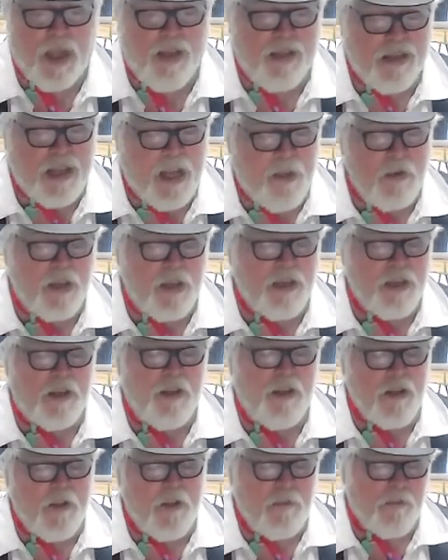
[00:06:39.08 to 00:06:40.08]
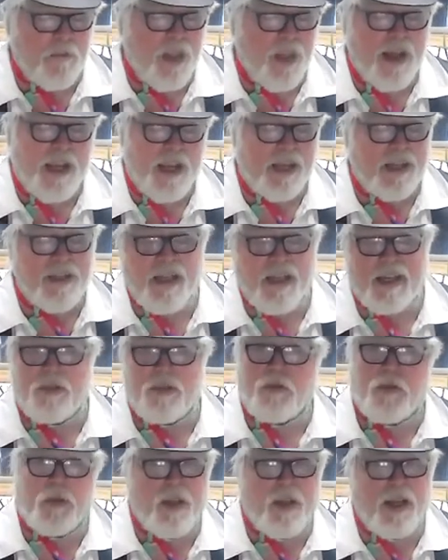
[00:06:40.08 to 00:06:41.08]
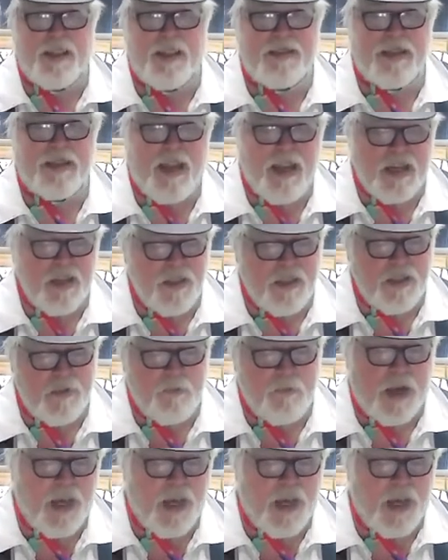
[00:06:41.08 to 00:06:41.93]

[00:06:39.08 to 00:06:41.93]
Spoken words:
That would include industrialization,